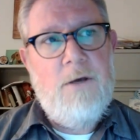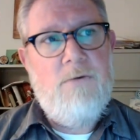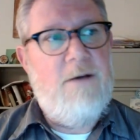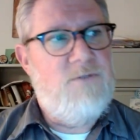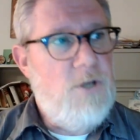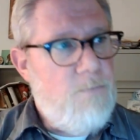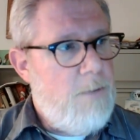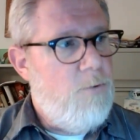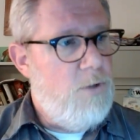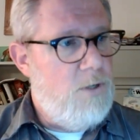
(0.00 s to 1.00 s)
You have two
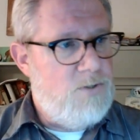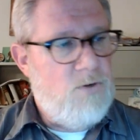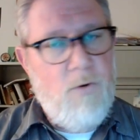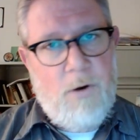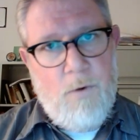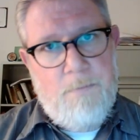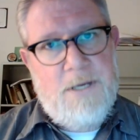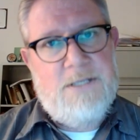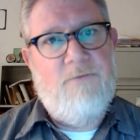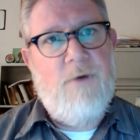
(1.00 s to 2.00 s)
people that are scoring one
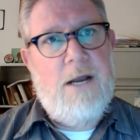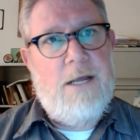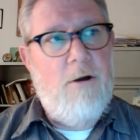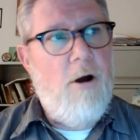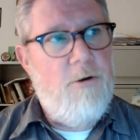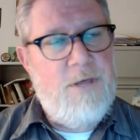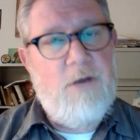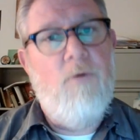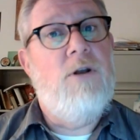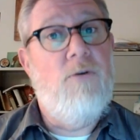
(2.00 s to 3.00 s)
piece of writing. Are they
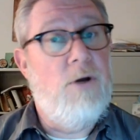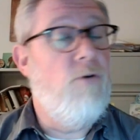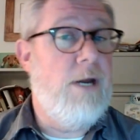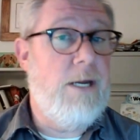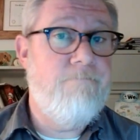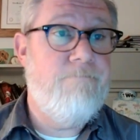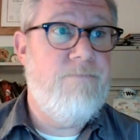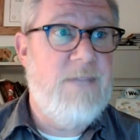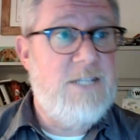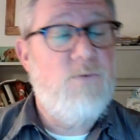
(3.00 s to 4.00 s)
going to agree?
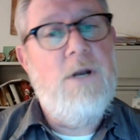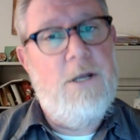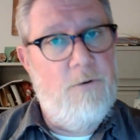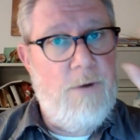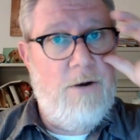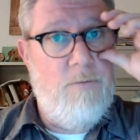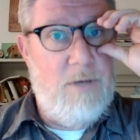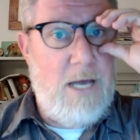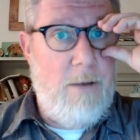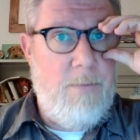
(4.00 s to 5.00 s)
That's what inter-rater
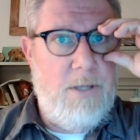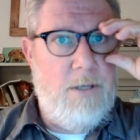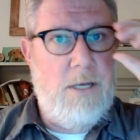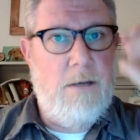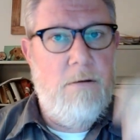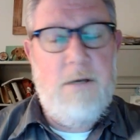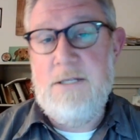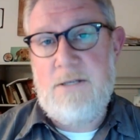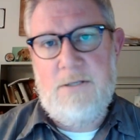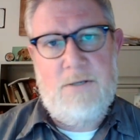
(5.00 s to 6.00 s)
reliability
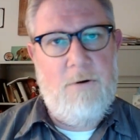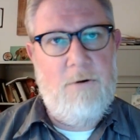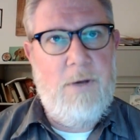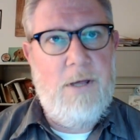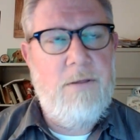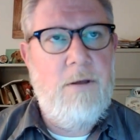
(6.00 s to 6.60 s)
is concerned with.